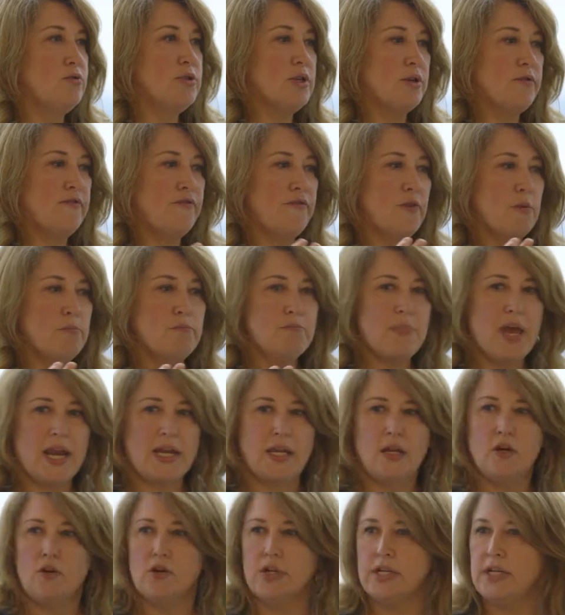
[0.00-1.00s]
that for
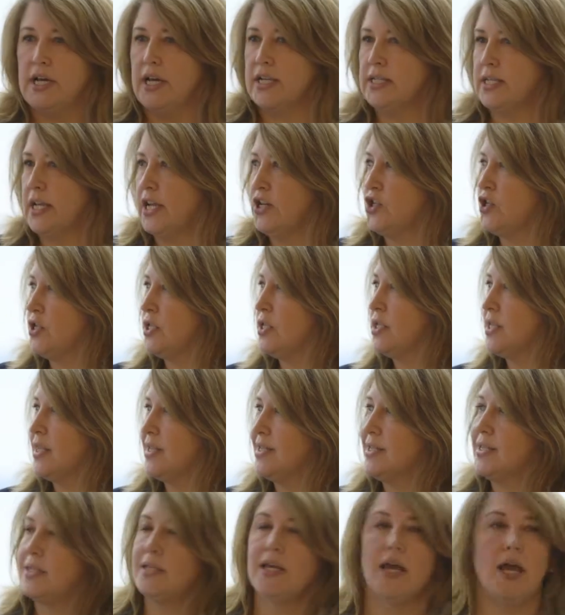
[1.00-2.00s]
many organisations
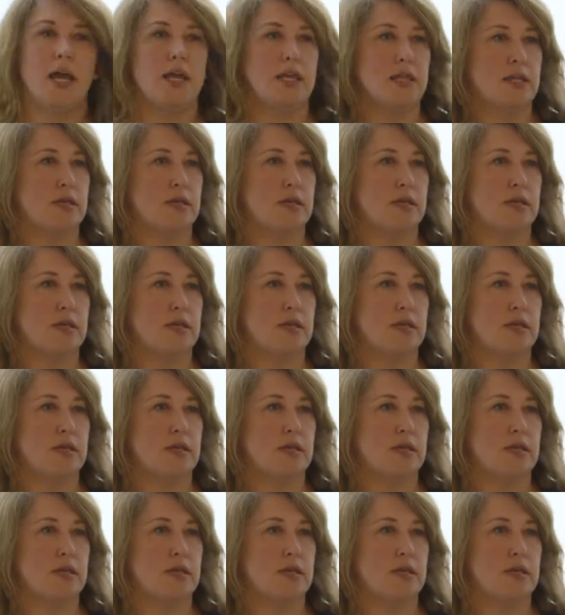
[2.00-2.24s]
that say